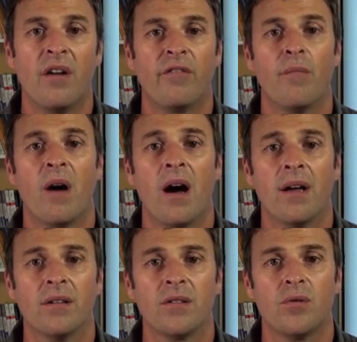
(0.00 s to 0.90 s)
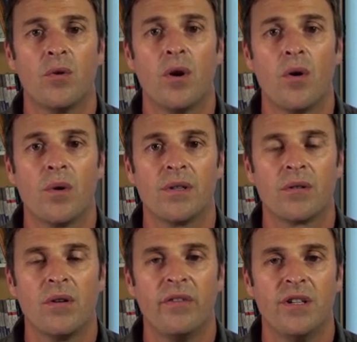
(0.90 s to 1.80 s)
from highest to
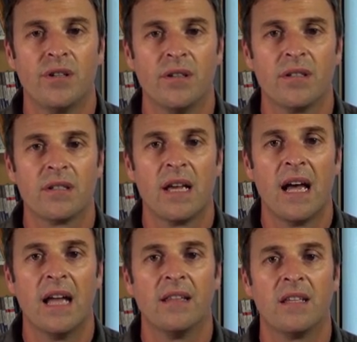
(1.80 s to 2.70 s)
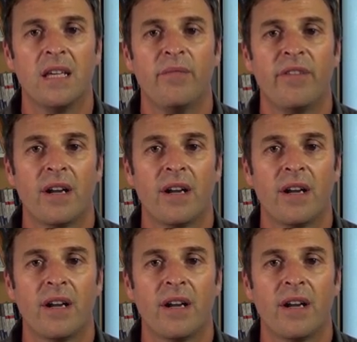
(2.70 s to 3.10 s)
lowest coefficients and keep